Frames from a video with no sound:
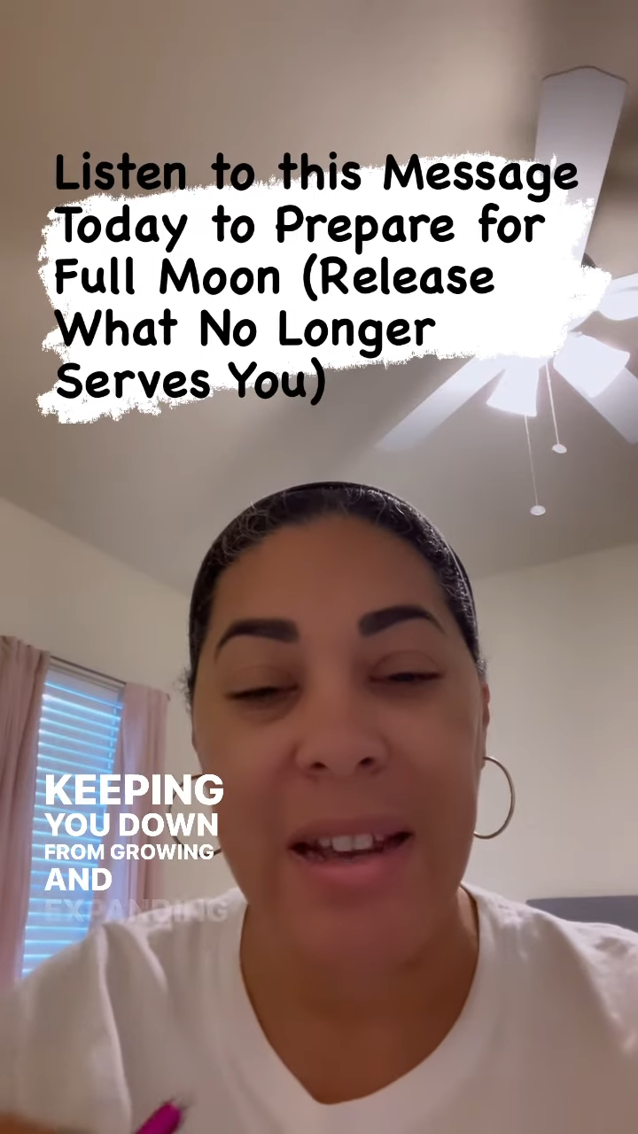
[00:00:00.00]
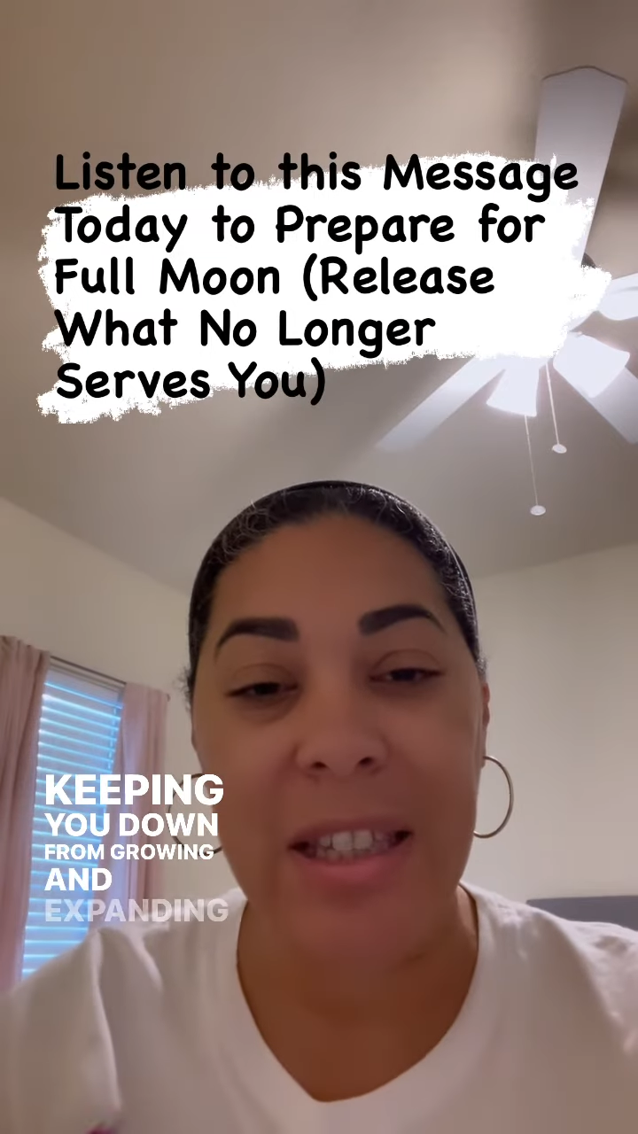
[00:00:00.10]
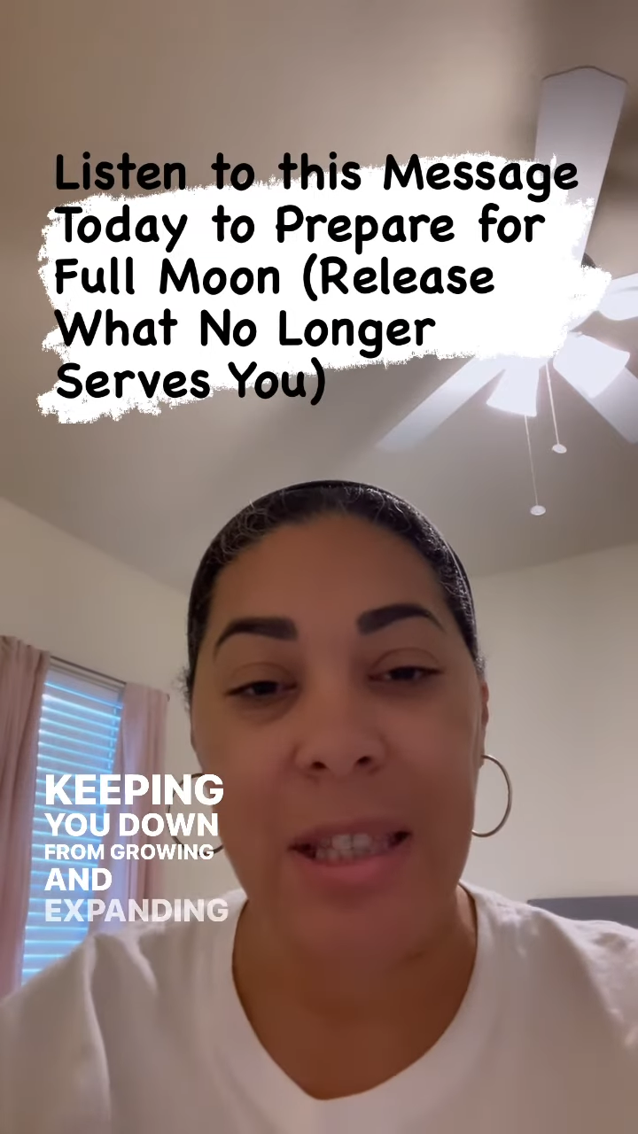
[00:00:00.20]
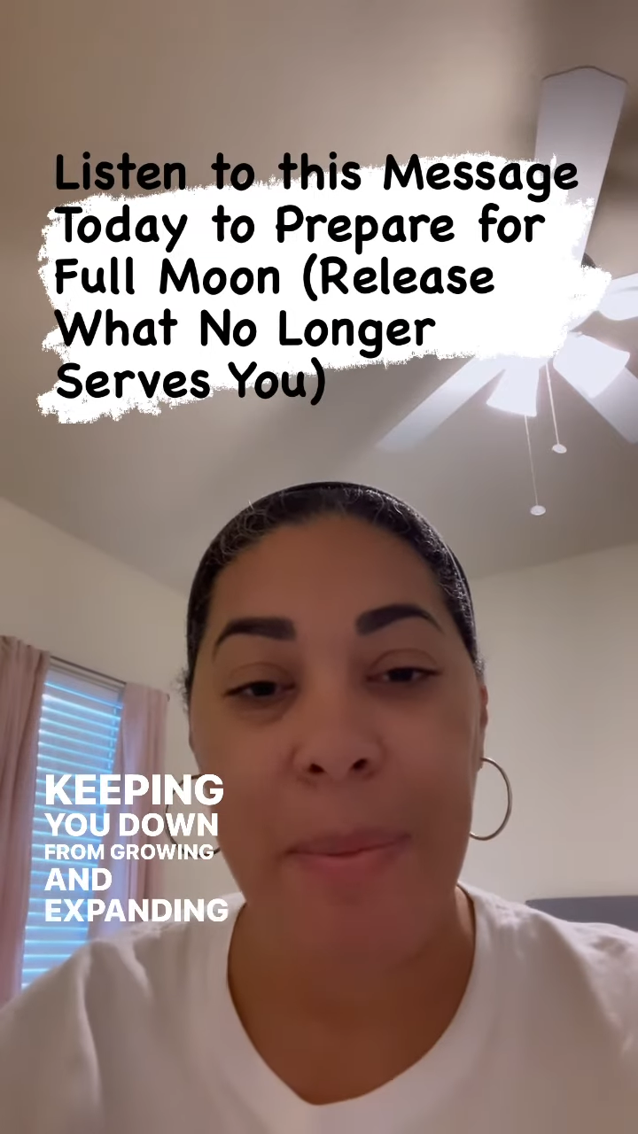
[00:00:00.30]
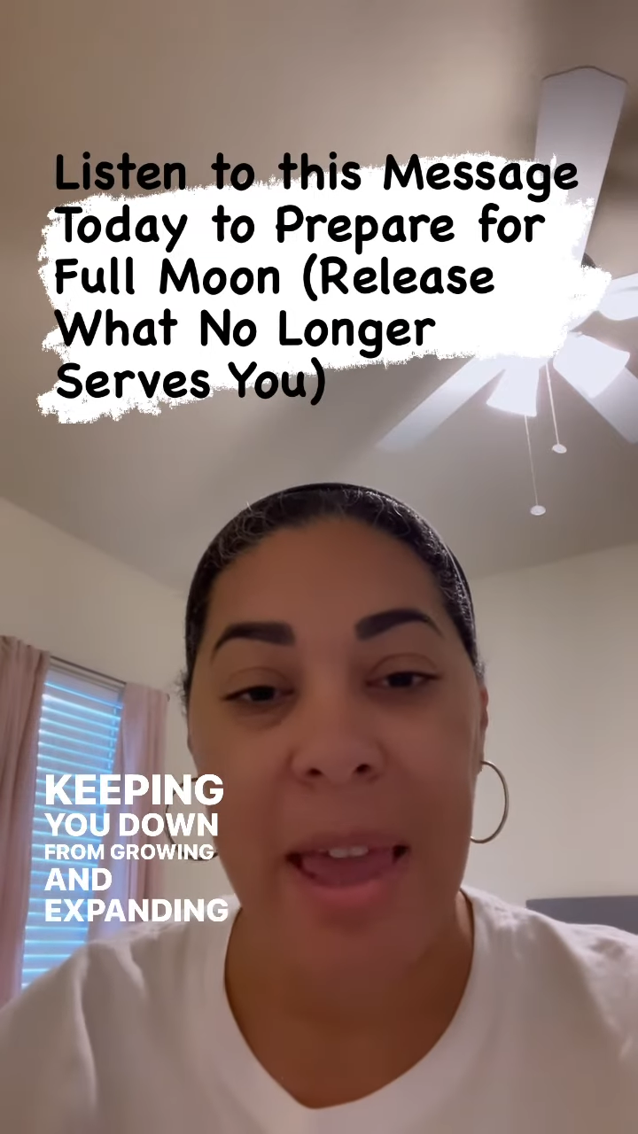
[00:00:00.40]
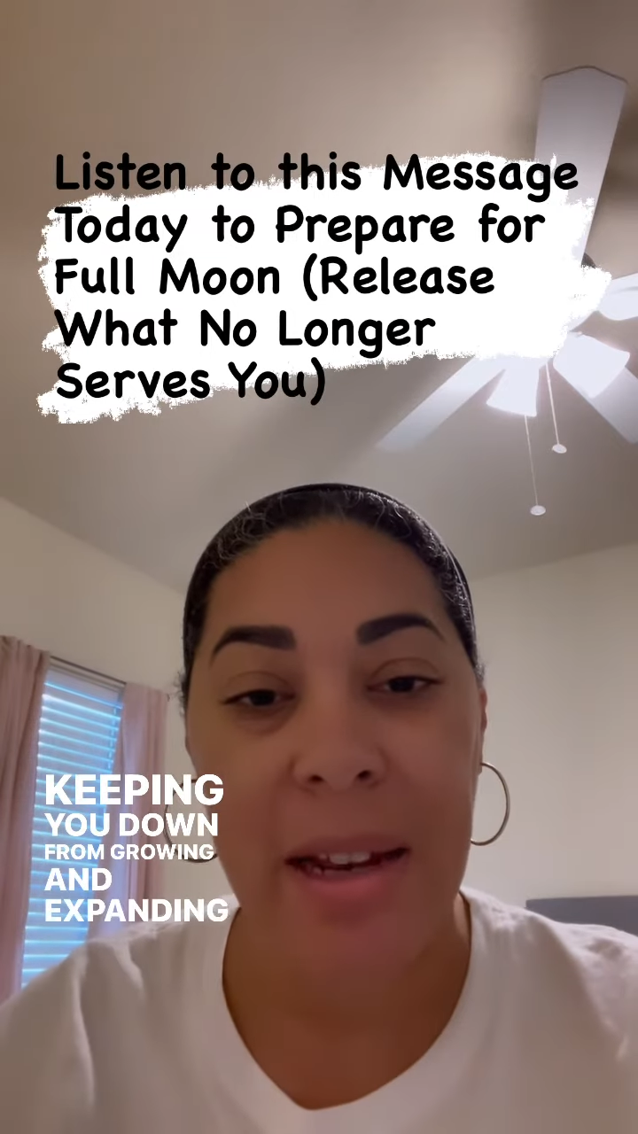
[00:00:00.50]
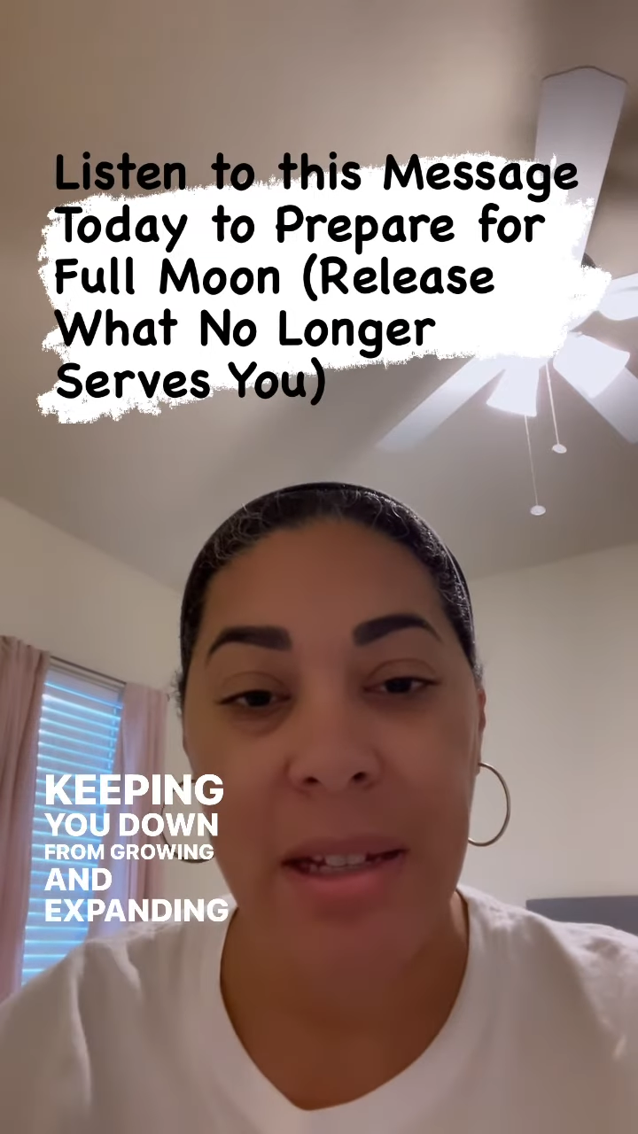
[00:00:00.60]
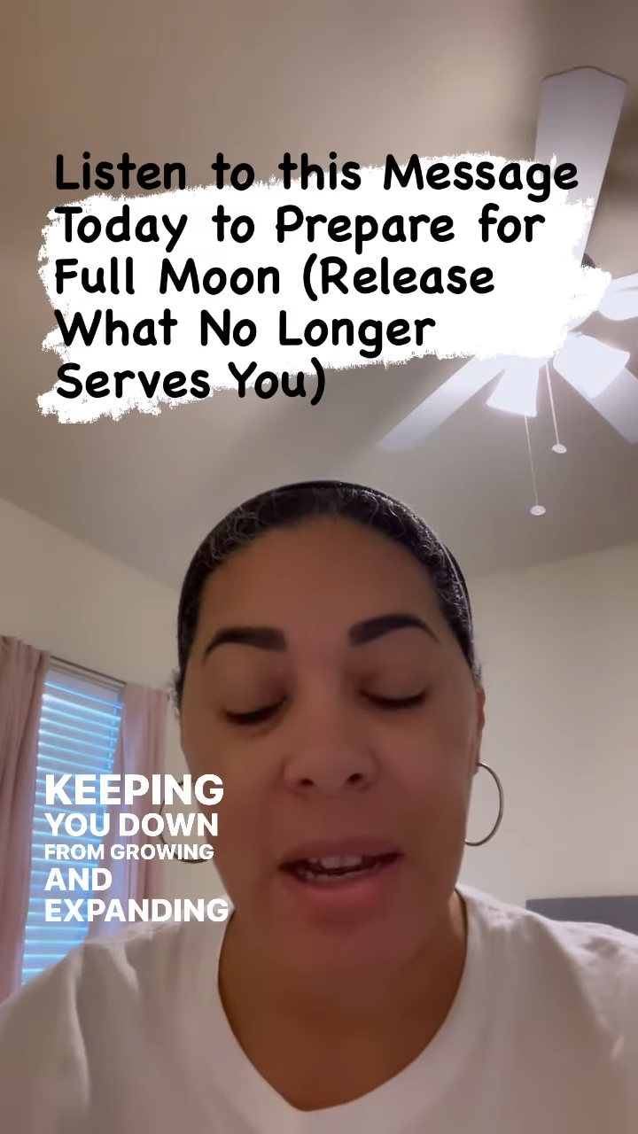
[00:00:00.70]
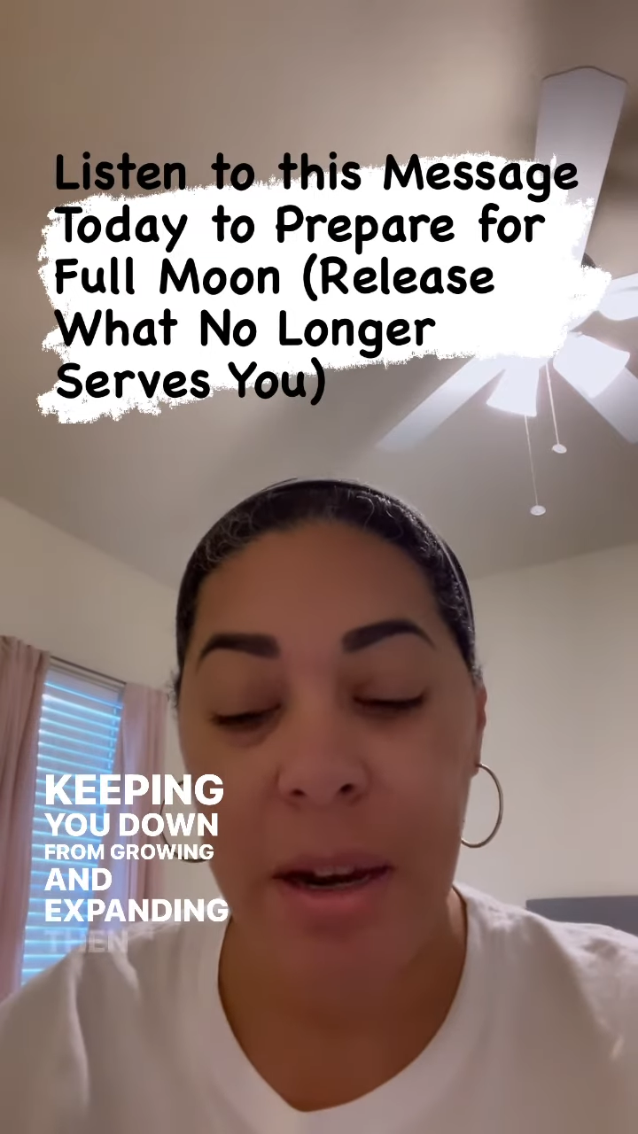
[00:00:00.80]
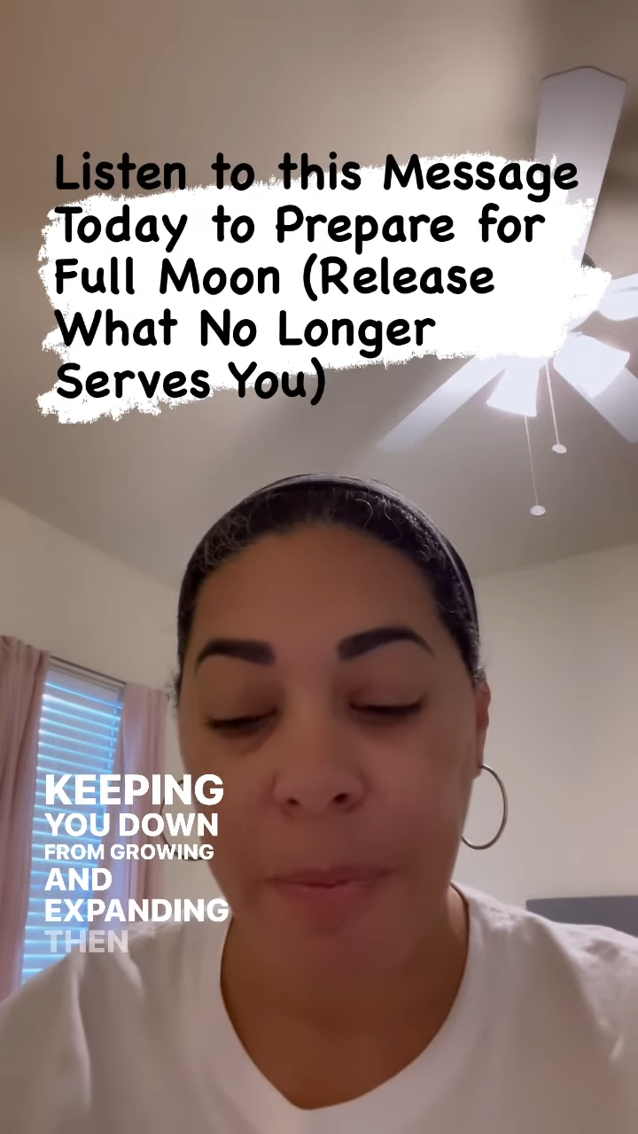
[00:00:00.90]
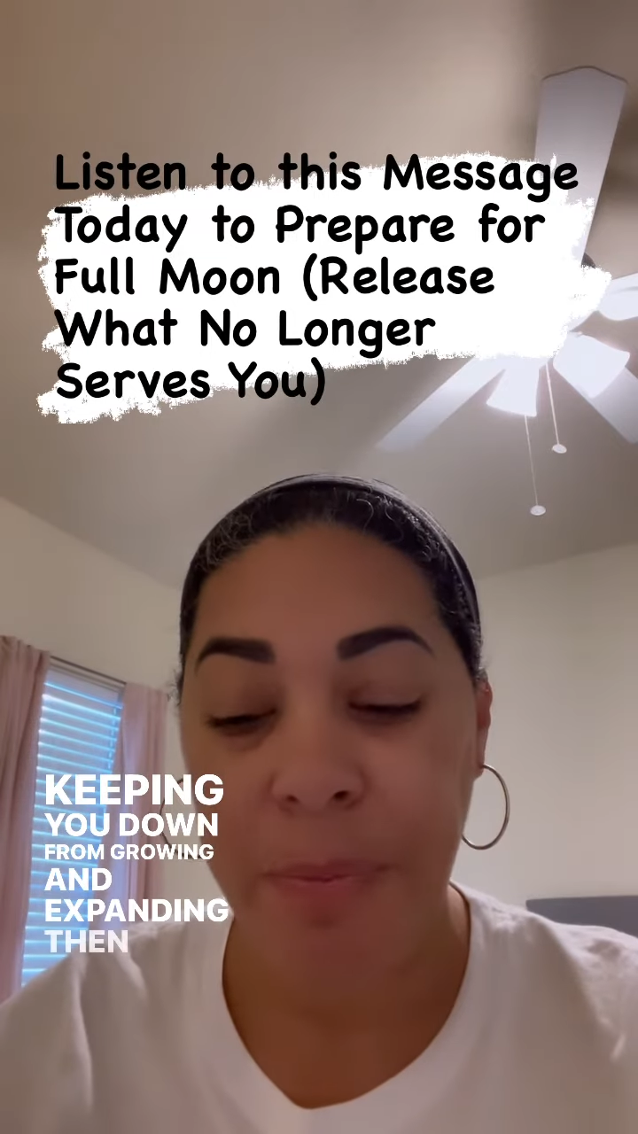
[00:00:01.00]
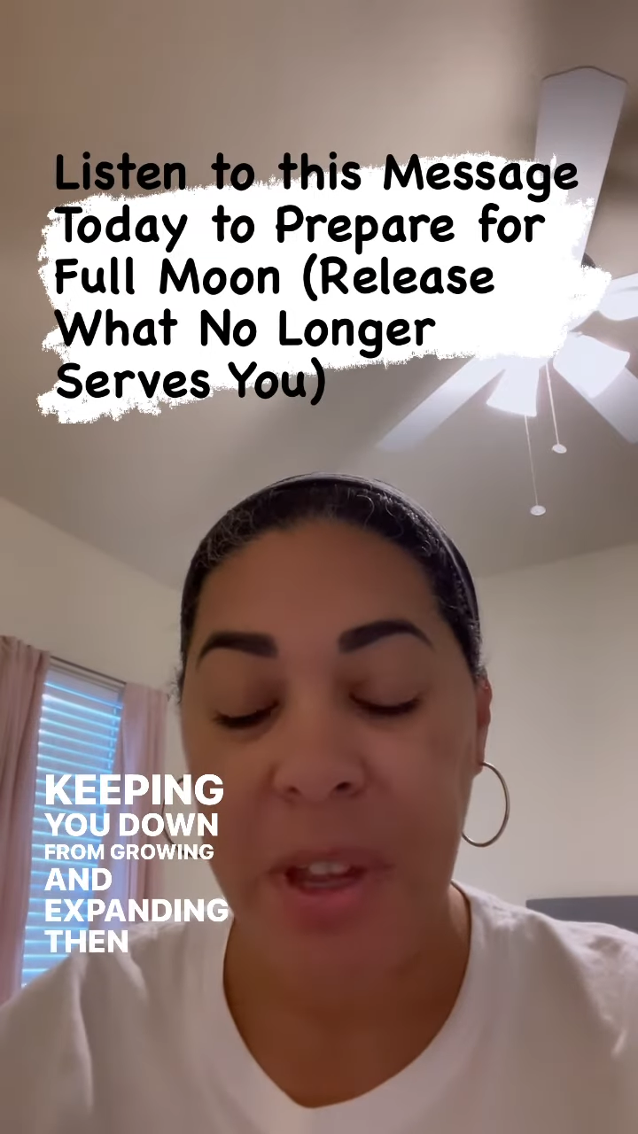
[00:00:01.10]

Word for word: expanding,